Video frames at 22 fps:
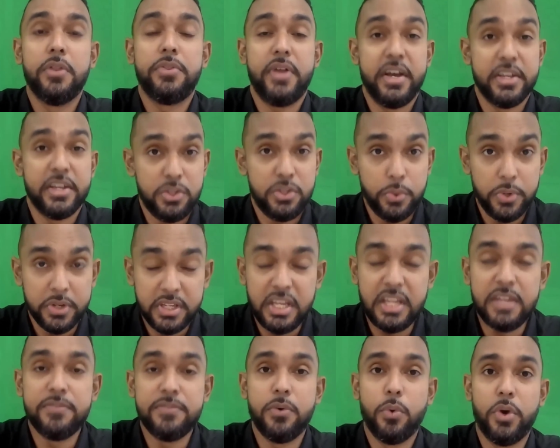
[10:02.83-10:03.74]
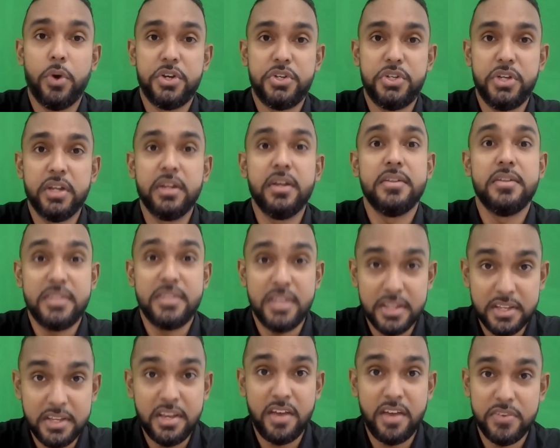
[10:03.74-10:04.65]
thank you again for watching.
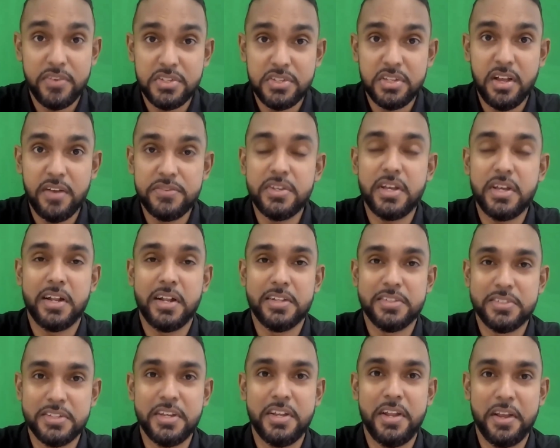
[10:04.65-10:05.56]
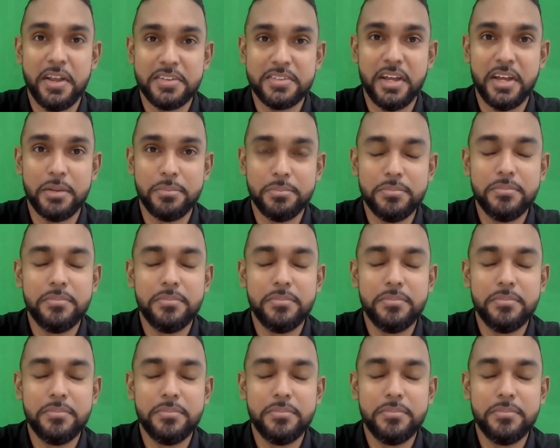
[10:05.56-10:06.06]
Take care of yourselves and I'll see you next time.